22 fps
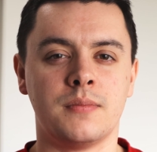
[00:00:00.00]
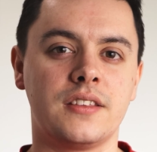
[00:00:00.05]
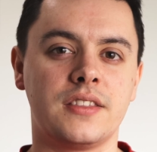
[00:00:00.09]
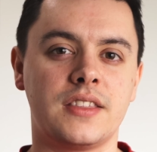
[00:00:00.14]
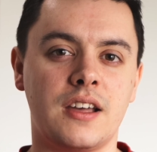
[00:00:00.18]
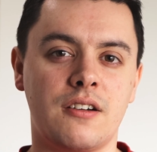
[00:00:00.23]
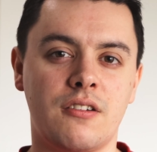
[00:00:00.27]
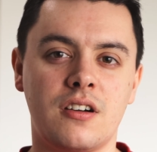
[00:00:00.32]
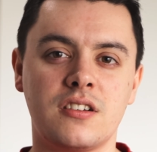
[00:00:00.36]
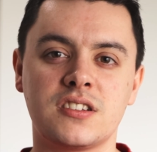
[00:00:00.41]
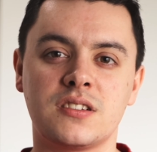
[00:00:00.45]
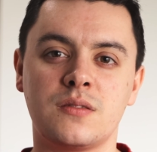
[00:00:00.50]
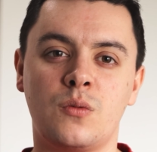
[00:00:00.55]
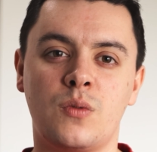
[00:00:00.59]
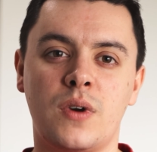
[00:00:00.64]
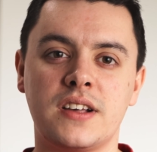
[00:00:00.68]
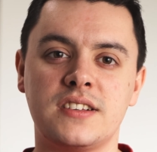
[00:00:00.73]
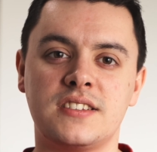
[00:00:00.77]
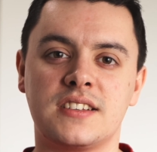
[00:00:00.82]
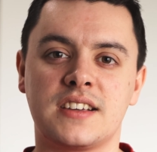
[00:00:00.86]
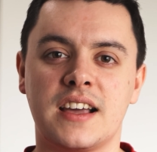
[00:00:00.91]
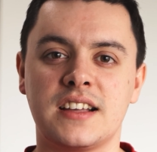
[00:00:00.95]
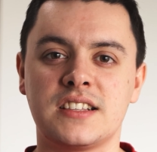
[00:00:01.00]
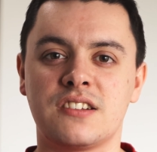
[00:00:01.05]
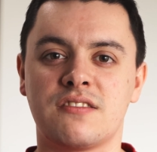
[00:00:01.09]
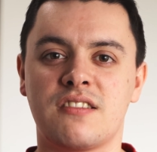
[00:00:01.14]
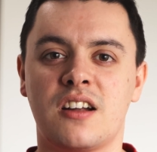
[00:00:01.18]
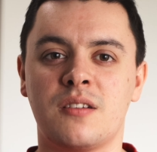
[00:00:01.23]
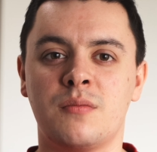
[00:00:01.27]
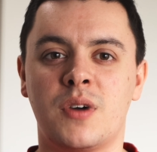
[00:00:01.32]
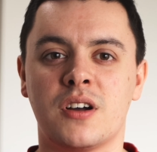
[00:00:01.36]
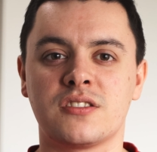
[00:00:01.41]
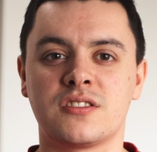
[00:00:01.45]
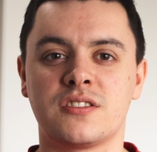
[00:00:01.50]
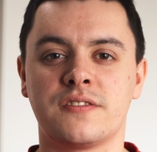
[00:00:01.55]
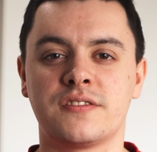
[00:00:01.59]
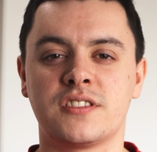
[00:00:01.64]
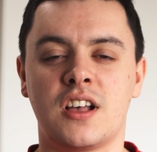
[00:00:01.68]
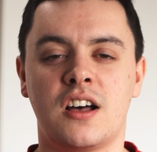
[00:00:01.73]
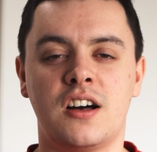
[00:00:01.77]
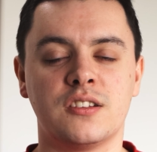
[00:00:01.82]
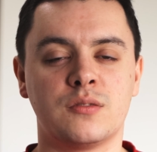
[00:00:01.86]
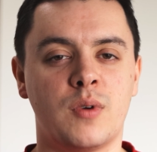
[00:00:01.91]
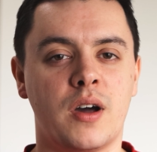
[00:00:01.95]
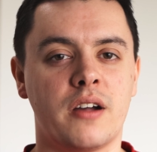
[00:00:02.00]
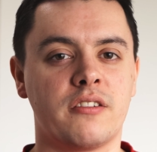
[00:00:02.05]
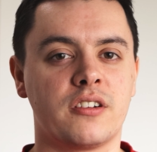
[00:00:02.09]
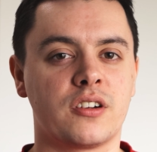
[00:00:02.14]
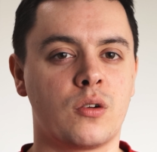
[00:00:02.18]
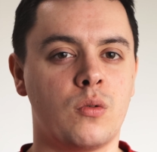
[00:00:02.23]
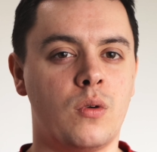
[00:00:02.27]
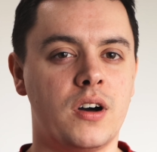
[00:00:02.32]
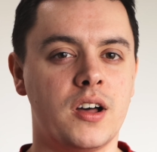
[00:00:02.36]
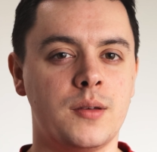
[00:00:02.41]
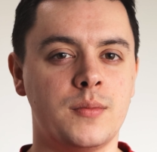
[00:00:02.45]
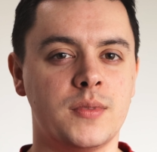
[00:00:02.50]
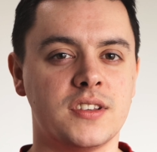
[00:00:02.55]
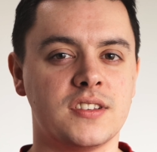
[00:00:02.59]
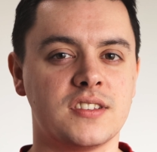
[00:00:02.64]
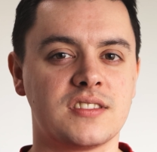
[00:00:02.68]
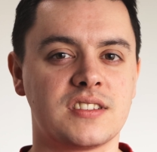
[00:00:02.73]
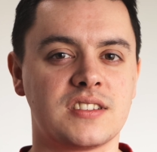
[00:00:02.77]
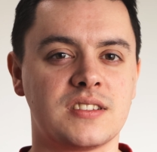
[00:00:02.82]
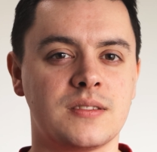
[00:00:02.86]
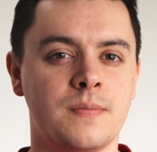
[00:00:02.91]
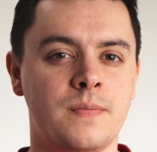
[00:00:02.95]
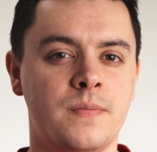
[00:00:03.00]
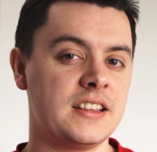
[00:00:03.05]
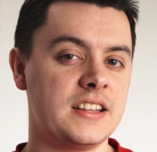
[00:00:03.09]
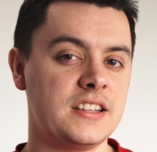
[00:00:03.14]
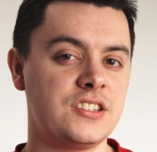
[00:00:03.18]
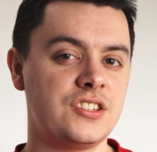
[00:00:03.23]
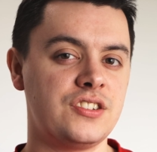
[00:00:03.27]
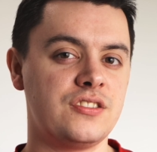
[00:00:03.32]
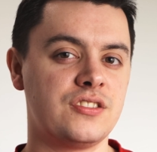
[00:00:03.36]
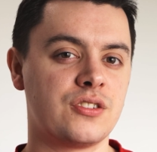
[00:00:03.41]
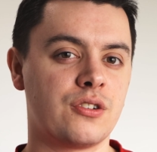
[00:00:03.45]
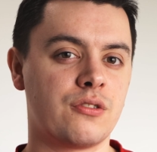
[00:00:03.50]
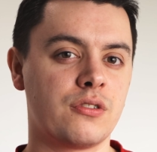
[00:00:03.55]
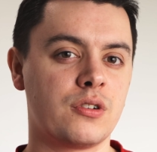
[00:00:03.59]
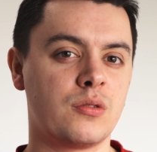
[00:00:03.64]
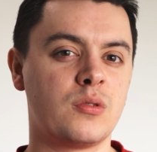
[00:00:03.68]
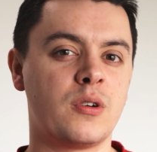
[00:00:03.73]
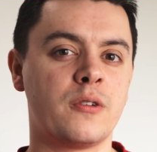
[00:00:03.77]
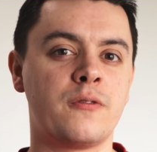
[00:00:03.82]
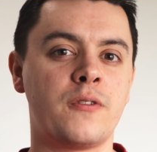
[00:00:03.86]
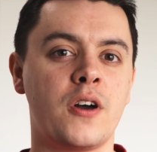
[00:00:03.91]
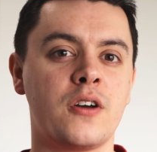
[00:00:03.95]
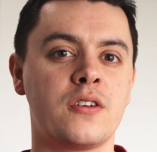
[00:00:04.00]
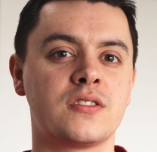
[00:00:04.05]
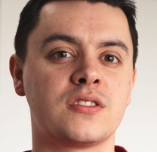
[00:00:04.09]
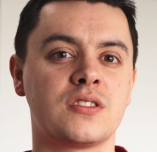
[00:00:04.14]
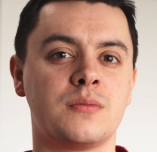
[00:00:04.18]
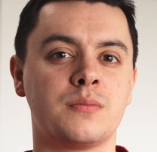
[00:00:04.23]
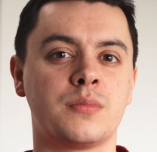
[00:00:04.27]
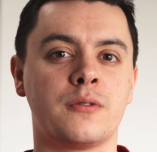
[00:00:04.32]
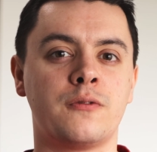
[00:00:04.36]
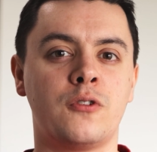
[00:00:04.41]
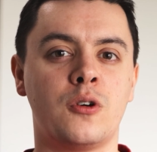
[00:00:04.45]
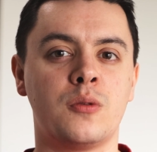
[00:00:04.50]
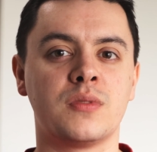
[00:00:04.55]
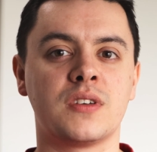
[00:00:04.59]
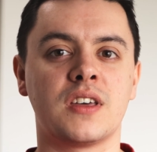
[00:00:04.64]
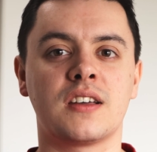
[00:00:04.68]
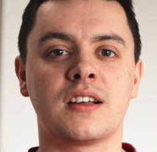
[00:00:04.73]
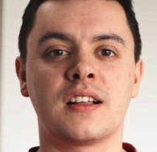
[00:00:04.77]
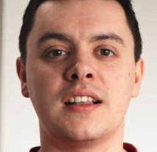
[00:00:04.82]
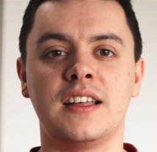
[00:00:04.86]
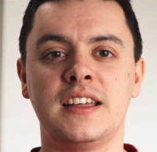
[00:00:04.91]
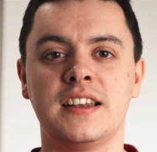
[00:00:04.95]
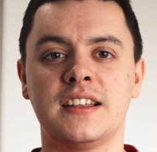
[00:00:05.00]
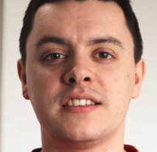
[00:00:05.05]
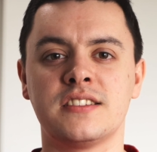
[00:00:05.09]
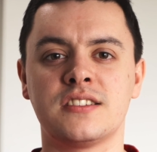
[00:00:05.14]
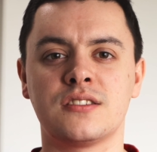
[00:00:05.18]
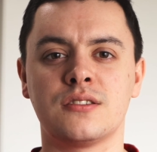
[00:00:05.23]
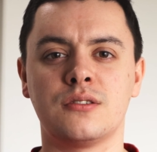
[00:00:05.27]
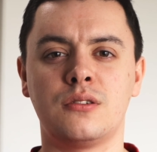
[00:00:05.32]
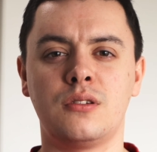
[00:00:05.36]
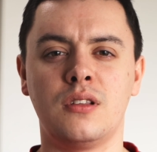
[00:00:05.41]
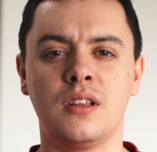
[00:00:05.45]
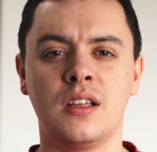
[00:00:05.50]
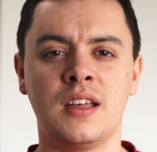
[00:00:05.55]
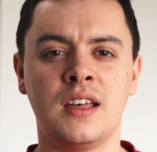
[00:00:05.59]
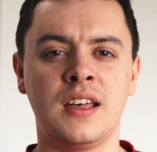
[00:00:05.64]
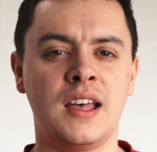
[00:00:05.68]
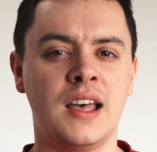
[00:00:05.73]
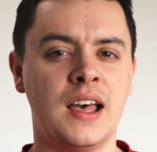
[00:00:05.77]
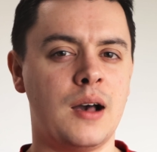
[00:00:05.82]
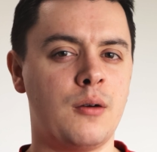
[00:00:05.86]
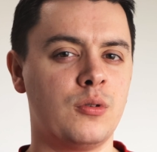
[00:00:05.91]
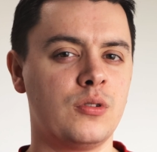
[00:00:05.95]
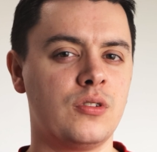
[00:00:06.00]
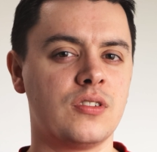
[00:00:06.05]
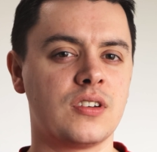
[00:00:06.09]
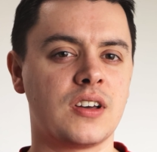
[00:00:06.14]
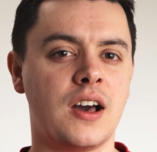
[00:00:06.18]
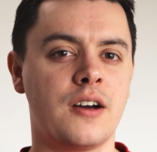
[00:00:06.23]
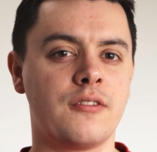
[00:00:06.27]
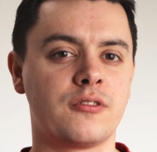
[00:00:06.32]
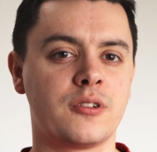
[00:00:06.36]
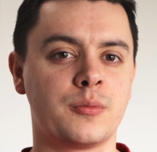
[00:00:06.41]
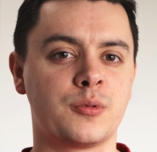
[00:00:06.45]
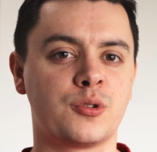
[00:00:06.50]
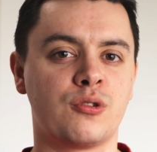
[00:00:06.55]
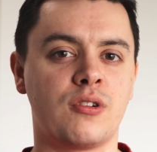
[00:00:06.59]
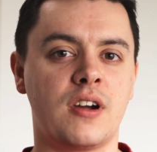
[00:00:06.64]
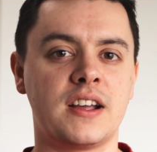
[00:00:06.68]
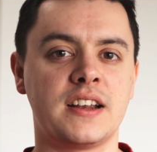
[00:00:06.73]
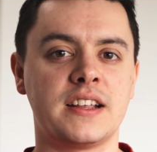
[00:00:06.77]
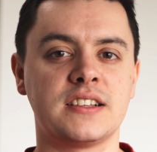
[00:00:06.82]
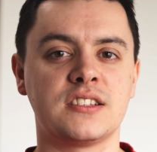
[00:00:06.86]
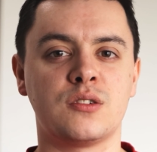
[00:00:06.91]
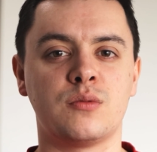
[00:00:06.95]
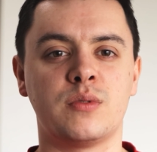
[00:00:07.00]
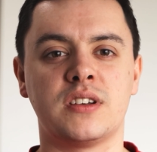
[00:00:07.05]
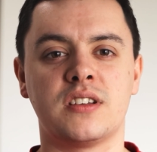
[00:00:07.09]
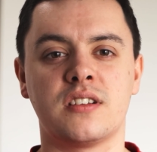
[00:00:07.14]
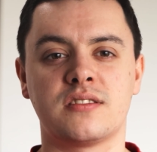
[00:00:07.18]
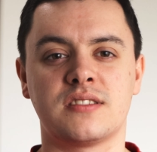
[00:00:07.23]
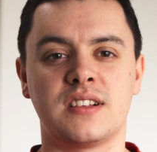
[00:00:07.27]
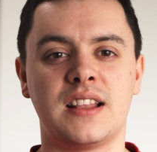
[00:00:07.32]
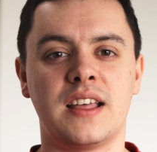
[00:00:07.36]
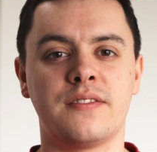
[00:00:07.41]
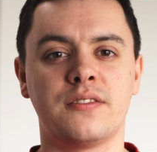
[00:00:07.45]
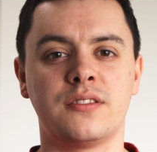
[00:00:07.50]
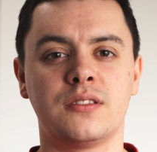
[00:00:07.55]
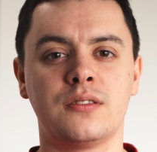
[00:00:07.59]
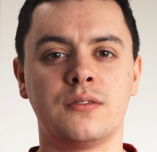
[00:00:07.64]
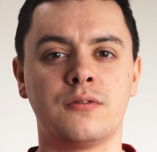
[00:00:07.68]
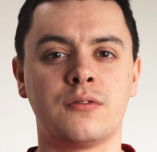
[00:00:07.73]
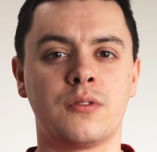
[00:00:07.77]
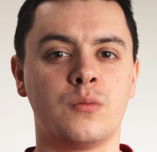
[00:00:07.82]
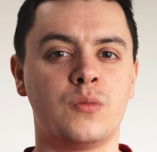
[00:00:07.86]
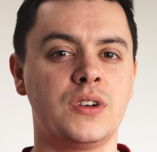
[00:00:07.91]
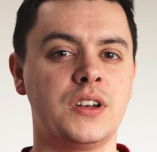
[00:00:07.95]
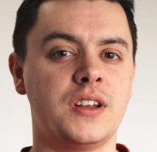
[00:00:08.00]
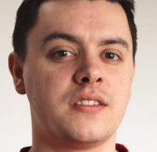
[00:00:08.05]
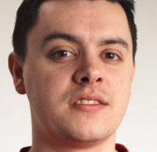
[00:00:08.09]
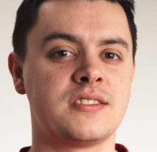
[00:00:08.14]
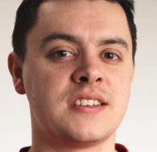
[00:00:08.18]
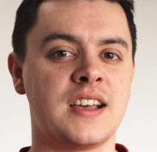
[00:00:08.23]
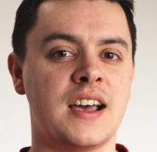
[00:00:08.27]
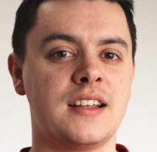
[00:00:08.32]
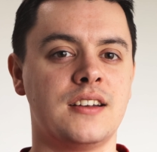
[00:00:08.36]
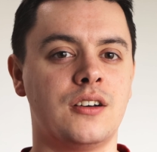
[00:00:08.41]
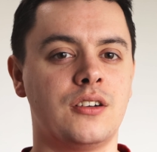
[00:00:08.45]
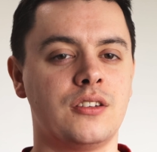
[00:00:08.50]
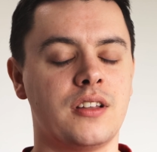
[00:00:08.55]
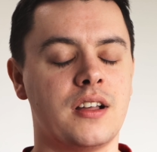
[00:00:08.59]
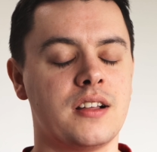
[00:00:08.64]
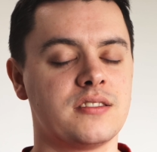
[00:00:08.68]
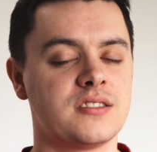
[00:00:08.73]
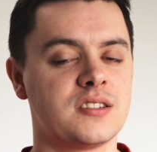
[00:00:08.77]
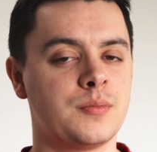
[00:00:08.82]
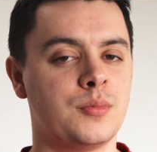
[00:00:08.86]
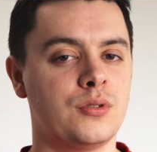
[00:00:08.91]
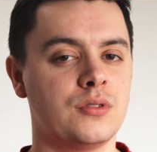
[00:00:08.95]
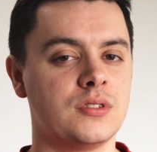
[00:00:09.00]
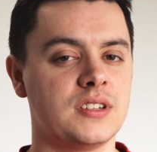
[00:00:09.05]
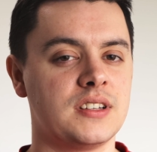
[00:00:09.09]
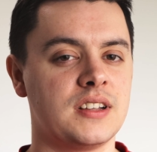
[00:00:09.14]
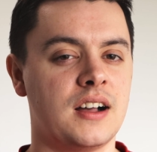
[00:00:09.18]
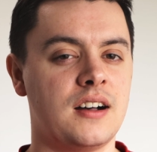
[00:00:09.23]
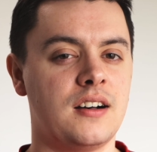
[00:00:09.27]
There are some ways to get around Microsoft's hardware requirements. This tutorial will focus on performing a clean install and will not cover upgrading to Windows eleven from Windows ten on unsupported